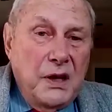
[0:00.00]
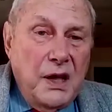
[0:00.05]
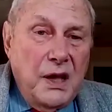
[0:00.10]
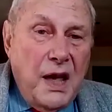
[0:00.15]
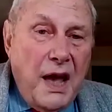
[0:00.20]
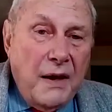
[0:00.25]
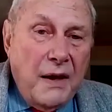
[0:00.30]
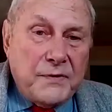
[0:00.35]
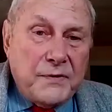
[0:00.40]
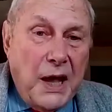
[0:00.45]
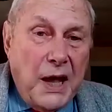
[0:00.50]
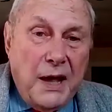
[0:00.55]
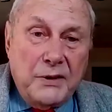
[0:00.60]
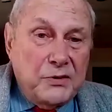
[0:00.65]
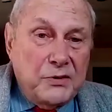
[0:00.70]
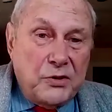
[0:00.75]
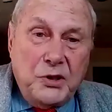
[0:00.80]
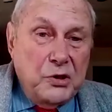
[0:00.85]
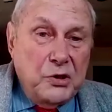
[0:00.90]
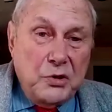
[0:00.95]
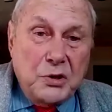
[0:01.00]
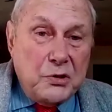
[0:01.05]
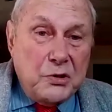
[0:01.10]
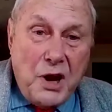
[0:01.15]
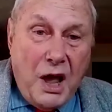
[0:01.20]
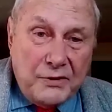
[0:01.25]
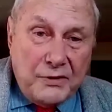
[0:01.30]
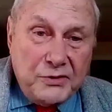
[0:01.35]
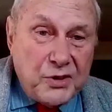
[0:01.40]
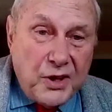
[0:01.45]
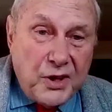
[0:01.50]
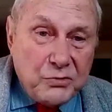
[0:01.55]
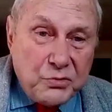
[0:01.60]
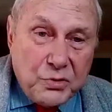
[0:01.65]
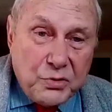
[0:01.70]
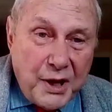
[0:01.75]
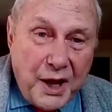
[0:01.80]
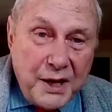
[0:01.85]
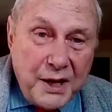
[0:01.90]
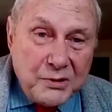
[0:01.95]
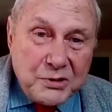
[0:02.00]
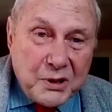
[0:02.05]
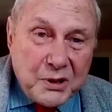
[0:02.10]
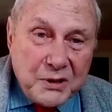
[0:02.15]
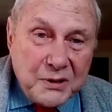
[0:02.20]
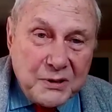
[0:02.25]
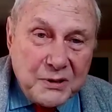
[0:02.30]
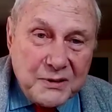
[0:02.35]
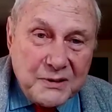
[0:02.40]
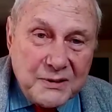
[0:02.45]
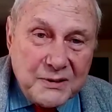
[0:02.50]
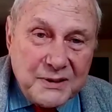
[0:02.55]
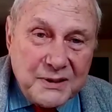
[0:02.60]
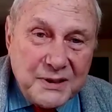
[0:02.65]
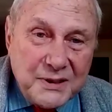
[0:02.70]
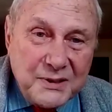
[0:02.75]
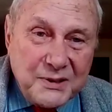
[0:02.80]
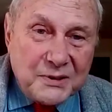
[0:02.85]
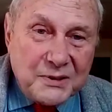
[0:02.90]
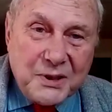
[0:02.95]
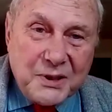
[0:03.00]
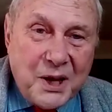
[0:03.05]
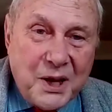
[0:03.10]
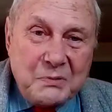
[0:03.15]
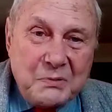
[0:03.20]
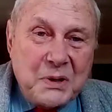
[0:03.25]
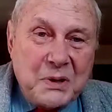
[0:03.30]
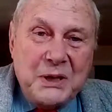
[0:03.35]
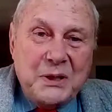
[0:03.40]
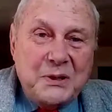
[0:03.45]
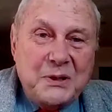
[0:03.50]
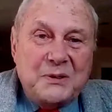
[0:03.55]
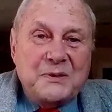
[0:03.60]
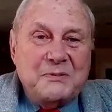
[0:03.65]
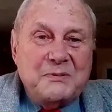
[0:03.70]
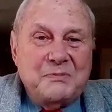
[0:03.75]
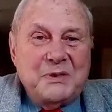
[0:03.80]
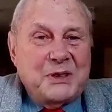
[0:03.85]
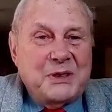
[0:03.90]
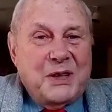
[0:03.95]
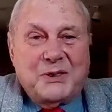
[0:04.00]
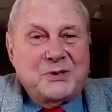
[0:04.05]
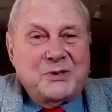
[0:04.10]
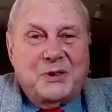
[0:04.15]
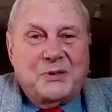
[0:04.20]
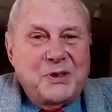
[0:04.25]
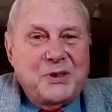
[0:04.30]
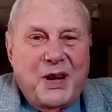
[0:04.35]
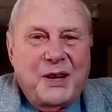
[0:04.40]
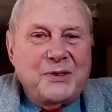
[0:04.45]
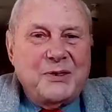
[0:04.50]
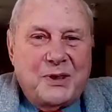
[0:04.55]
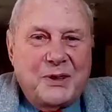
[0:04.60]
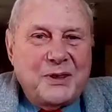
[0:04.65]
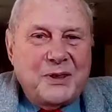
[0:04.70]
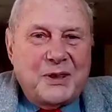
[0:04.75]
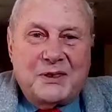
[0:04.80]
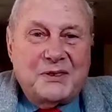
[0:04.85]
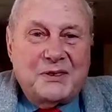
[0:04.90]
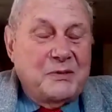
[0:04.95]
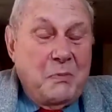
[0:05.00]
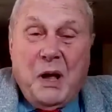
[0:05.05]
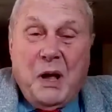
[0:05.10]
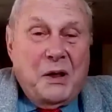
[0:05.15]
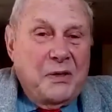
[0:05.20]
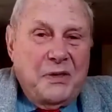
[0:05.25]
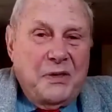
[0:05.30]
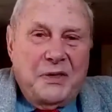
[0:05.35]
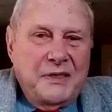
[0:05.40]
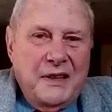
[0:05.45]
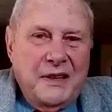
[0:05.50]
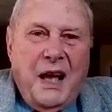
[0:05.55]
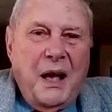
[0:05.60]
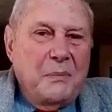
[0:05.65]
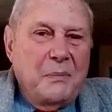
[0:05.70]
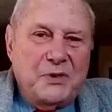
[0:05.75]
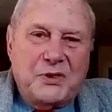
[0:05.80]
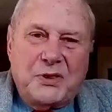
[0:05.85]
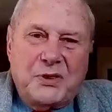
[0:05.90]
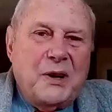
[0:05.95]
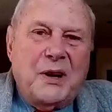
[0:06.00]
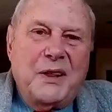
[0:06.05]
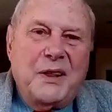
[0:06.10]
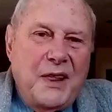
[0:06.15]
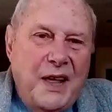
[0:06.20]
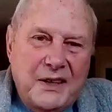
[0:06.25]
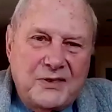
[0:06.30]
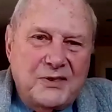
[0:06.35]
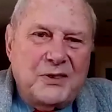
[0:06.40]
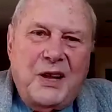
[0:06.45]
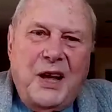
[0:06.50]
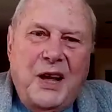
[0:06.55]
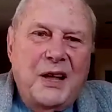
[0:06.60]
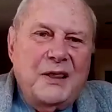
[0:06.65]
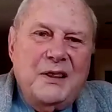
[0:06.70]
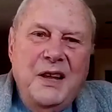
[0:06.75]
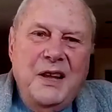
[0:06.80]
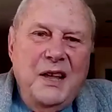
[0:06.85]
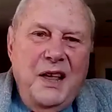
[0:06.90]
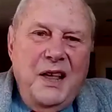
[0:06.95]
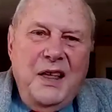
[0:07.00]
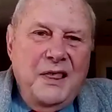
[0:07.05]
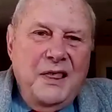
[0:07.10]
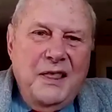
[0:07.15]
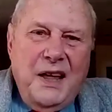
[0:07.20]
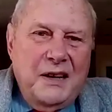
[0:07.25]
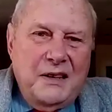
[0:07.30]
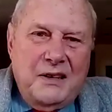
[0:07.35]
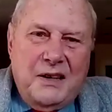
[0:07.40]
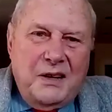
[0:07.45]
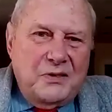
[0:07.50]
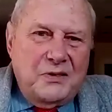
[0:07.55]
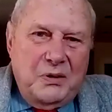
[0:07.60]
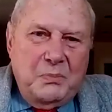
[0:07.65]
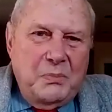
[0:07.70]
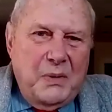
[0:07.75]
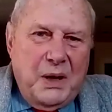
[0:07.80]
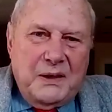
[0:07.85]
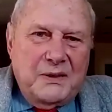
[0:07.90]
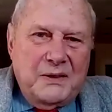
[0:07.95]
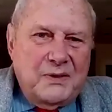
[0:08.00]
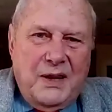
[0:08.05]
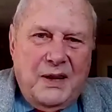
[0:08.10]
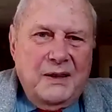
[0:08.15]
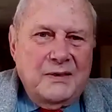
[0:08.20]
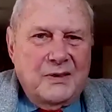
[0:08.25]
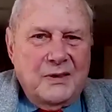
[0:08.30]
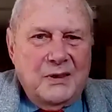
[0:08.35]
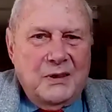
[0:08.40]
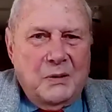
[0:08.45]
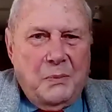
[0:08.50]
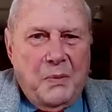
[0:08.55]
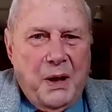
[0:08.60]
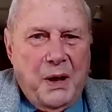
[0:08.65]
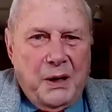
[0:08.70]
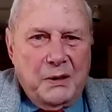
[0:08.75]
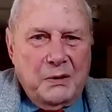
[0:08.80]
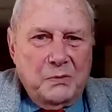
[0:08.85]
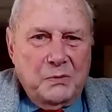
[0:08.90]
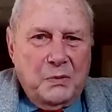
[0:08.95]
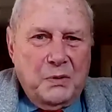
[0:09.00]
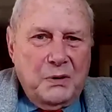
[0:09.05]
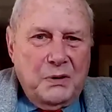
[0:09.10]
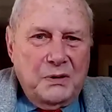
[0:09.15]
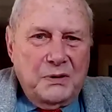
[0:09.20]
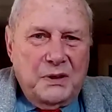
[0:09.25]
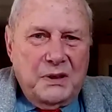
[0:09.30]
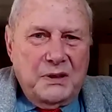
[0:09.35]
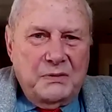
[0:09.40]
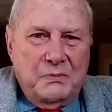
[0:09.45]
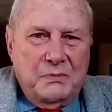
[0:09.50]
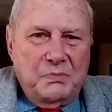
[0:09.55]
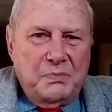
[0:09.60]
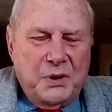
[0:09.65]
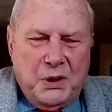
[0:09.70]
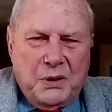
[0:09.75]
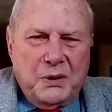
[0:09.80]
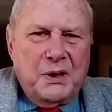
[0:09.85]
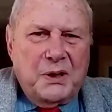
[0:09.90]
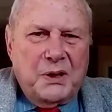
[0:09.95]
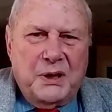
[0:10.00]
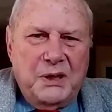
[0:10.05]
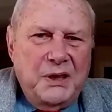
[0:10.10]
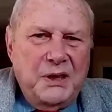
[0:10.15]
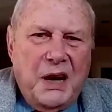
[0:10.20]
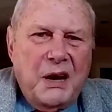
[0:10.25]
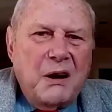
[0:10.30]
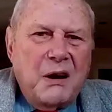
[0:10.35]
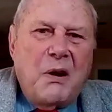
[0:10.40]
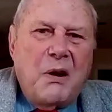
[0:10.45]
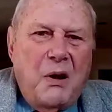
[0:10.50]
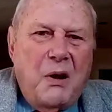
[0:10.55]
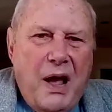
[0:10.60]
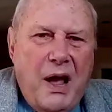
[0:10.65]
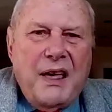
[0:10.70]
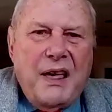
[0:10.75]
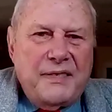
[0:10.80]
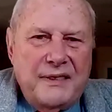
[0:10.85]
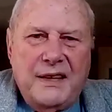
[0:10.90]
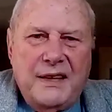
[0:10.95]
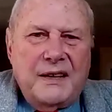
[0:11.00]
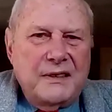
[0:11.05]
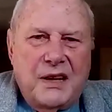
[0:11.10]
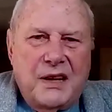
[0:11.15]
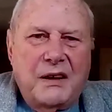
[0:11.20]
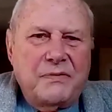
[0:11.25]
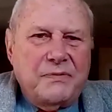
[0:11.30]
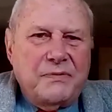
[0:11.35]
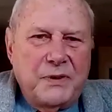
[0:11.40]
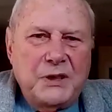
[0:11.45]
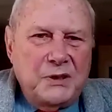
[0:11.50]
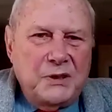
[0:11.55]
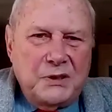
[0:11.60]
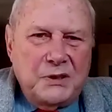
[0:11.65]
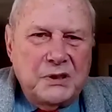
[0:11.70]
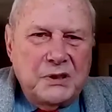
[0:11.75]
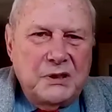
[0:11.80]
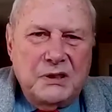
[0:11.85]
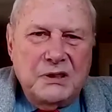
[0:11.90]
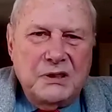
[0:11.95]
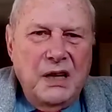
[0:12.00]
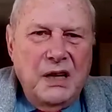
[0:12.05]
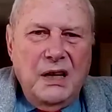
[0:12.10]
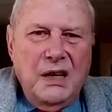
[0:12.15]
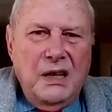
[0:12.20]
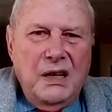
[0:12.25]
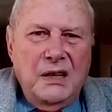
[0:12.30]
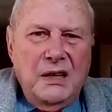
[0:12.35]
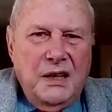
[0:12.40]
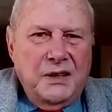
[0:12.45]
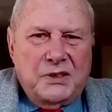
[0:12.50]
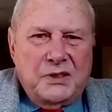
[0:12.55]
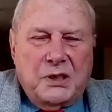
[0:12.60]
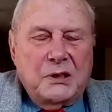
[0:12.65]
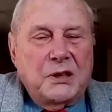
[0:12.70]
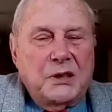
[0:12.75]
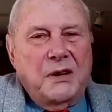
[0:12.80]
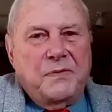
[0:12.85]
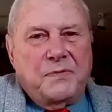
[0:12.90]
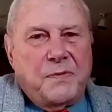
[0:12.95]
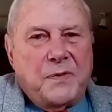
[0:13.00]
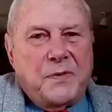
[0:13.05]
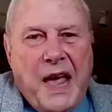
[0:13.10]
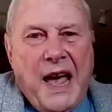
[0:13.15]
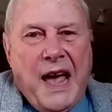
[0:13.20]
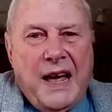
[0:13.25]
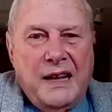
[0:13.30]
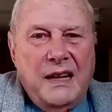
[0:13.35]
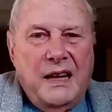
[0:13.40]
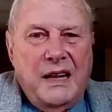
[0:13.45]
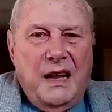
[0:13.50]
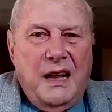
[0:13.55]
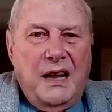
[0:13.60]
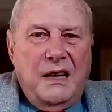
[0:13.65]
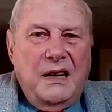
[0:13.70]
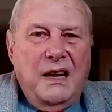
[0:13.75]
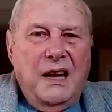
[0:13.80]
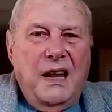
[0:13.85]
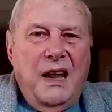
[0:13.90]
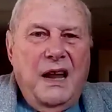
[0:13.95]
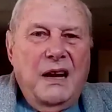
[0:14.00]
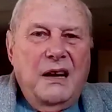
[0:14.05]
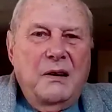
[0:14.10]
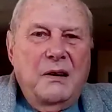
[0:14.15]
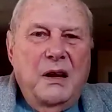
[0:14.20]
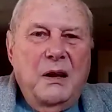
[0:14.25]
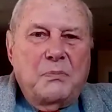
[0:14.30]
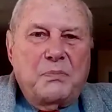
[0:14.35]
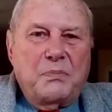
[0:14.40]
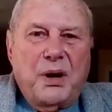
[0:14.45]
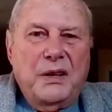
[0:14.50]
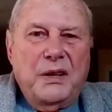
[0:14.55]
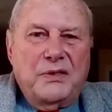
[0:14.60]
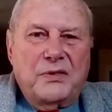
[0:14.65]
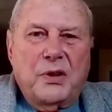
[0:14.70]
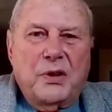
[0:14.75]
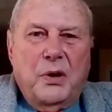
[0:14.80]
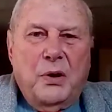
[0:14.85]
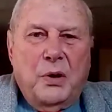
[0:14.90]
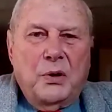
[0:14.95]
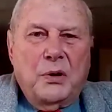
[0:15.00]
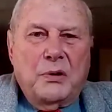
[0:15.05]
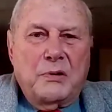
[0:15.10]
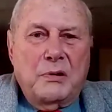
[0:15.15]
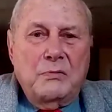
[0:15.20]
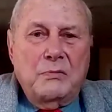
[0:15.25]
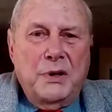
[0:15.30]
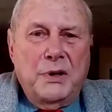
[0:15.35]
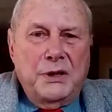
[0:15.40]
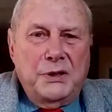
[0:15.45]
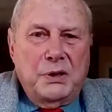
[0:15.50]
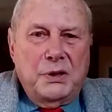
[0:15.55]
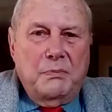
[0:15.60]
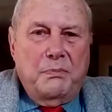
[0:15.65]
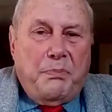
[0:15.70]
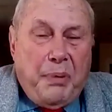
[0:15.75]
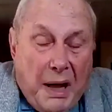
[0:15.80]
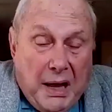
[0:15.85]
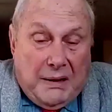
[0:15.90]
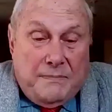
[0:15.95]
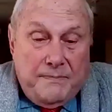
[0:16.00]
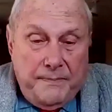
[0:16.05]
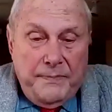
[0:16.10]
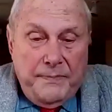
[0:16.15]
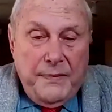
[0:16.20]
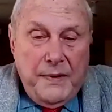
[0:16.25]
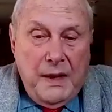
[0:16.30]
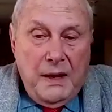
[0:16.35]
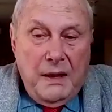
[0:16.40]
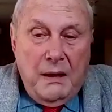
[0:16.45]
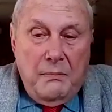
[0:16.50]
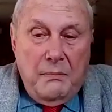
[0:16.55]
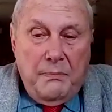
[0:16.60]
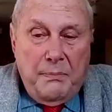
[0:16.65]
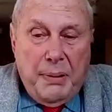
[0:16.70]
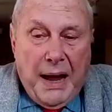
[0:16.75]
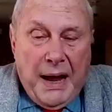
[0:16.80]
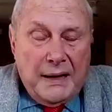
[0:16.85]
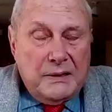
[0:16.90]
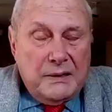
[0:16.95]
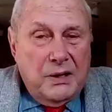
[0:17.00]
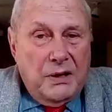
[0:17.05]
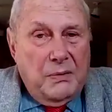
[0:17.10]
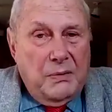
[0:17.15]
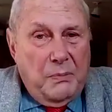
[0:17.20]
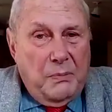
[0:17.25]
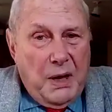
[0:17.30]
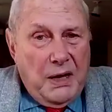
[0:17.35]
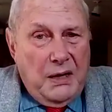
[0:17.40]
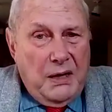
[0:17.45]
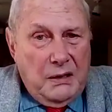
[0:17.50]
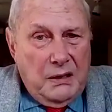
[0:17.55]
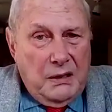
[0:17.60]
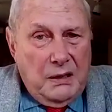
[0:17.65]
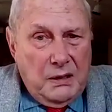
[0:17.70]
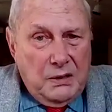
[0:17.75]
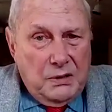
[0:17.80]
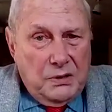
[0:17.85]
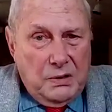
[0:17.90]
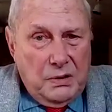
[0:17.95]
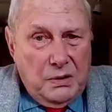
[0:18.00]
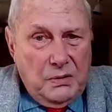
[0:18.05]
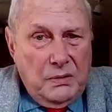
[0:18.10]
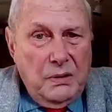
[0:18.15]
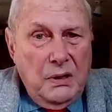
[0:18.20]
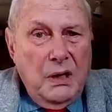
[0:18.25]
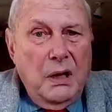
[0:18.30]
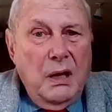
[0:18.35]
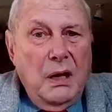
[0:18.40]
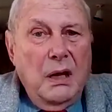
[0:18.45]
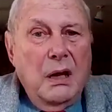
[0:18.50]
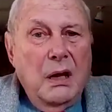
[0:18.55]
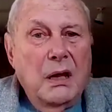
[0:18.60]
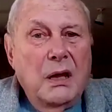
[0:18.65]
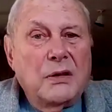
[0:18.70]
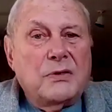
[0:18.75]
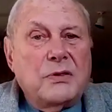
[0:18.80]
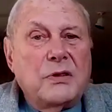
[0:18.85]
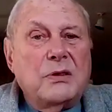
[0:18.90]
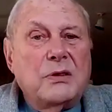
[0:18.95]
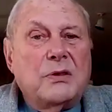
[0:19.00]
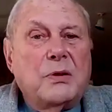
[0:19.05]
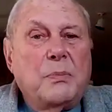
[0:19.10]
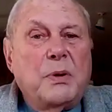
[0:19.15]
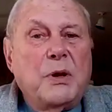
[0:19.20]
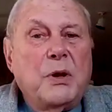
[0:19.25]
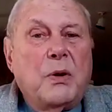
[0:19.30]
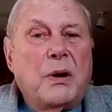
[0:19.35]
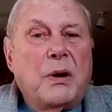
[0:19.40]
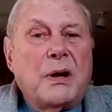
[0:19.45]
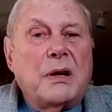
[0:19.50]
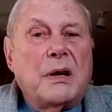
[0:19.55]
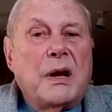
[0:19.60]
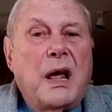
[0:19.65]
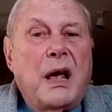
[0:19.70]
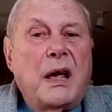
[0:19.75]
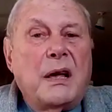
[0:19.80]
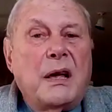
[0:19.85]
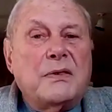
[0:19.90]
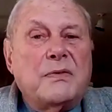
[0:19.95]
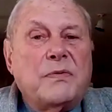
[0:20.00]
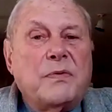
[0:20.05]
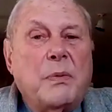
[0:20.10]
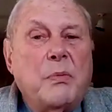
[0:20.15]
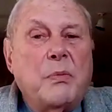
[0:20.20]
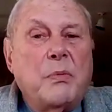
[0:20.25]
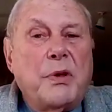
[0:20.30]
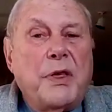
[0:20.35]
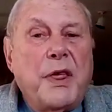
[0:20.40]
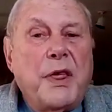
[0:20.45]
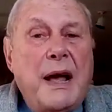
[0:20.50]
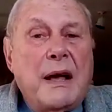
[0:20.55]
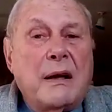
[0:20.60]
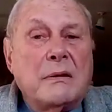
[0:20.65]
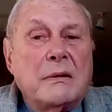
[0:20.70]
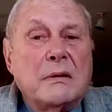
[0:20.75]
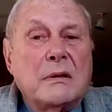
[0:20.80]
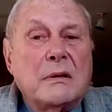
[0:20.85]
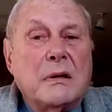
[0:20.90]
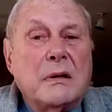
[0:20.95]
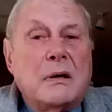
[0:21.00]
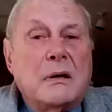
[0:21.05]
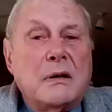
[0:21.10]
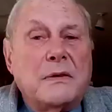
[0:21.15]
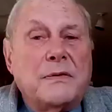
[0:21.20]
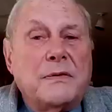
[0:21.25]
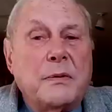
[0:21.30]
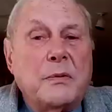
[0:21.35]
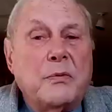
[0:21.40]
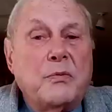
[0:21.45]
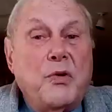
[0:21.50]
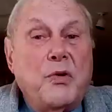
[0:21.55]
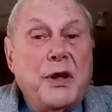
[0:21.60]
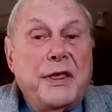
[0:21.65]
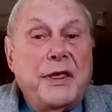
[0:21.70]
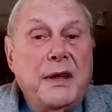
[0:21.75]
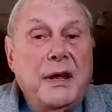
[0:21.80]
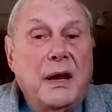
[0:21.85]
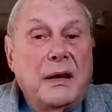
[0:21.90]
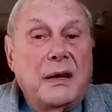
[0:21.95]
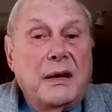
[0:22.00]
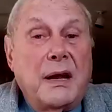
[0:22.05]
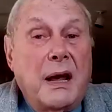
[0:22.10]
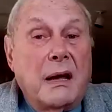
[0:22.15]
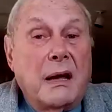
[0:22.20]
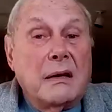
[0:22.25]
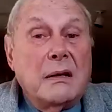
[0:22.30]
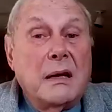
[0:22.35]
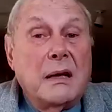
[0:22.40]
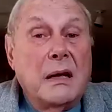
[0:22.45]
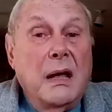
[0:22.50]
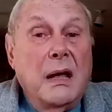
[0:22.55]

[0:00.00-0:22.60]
Afghans, that you're not Central Asia. You're not real because you're not Turks. Well, I'm sorry, that doesn't make sense in the modern world. A purely narrow ethnic definition. They should lift that and embrace the whole region. But back to the main issue, is it to be organized from without or from within? Now,